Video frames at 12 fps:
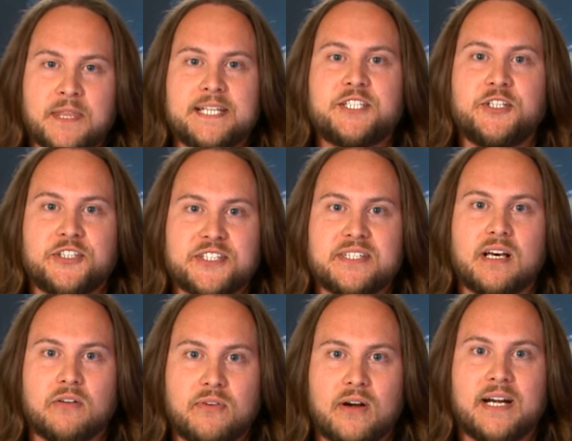that to
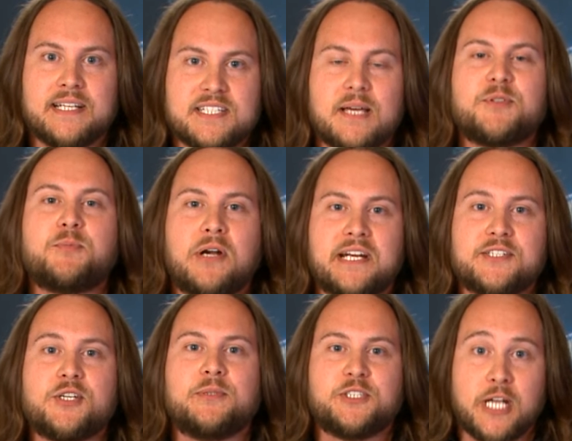yourself, all right? Stop spreading
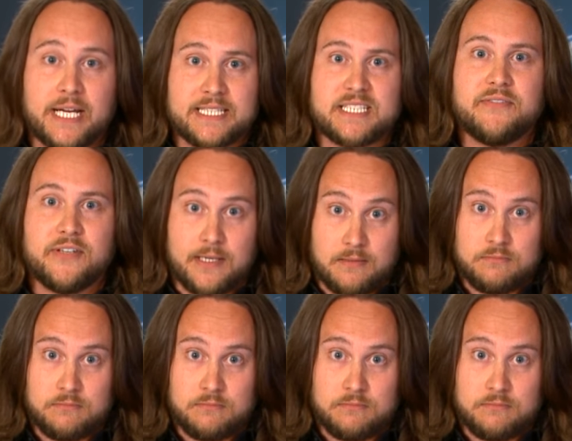so much negativity.